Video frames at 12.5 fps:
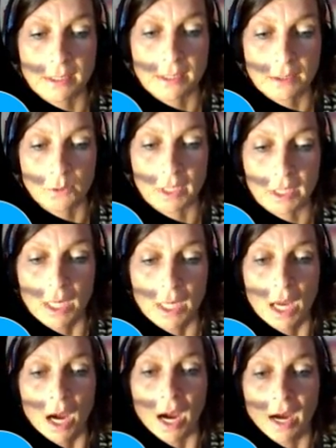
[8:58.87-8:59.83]
included.
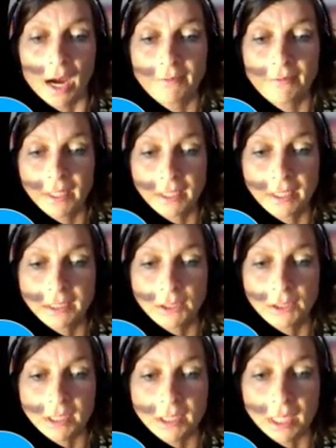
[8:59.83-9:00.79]
After I continue,
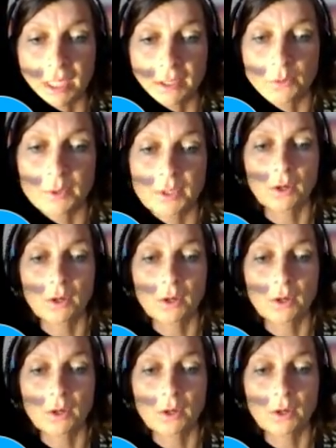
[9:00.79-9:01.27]
there's nothing going